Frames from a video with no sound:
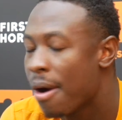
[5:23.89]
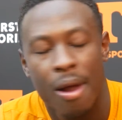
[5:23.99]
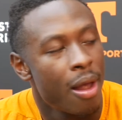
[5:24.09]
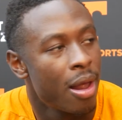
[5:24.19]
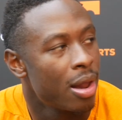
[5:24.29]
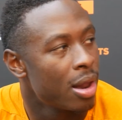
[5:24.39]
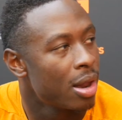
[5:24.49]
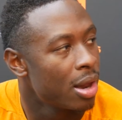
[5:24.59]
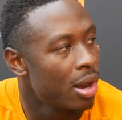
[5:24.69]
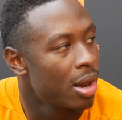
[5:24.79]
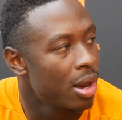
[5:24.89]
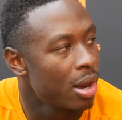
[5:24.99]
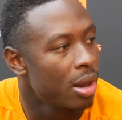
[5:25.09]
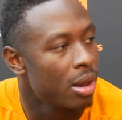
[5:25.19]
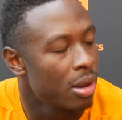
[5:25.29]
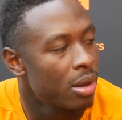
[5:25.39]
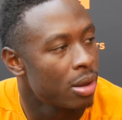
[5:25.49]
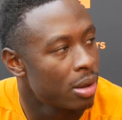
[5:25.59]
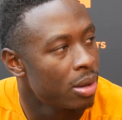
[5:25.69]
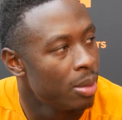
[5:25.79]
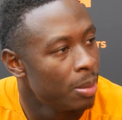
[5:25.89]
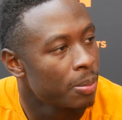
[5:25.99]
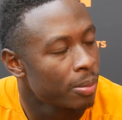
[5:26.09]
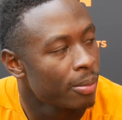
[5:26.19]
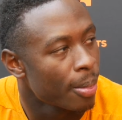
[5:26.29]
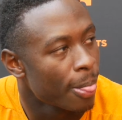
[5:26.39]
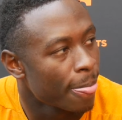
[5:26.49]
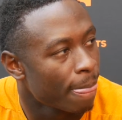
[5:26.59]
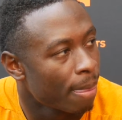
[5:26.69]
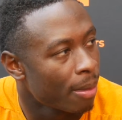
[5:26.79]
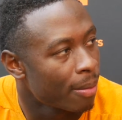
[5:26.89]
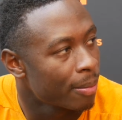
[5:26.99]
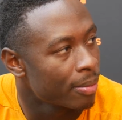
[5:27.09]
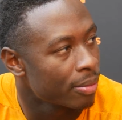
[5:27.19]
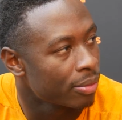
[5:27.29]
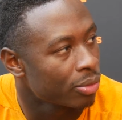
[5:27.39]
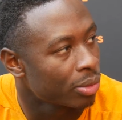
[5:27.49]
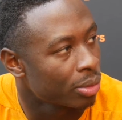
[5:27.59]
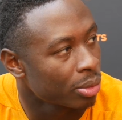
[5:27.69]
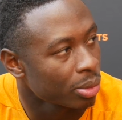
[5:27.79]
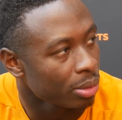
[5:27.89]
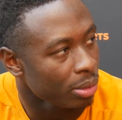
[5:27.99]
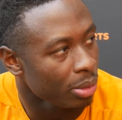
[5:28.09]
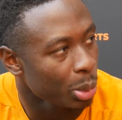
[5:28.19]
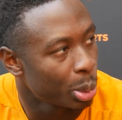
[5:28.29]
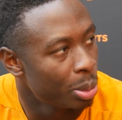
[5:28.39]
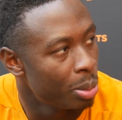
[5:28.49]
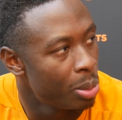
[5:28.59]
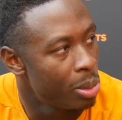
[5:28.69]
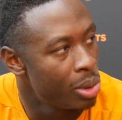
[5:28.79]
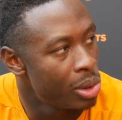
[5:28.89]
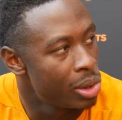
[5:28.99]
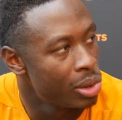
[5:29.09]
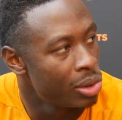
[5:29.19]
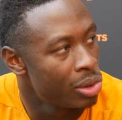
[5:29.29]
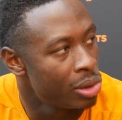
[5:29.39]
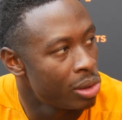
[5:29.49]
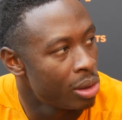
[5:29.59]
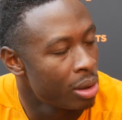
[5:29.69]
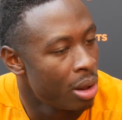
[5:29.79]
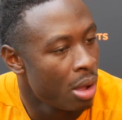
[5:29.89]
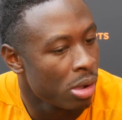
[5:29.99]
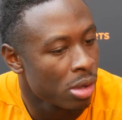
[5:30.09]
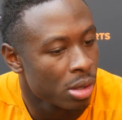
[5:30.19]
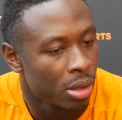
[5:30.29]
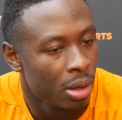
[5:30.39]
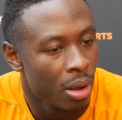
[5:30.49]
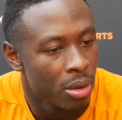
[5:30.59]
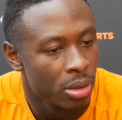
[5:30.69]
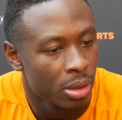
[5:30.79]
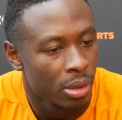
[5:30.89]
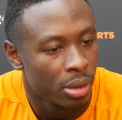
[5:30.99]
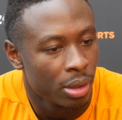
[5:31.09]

You've done really well at the star position. I wonder, what is it about your skill set that makes you so productive playing the nickel?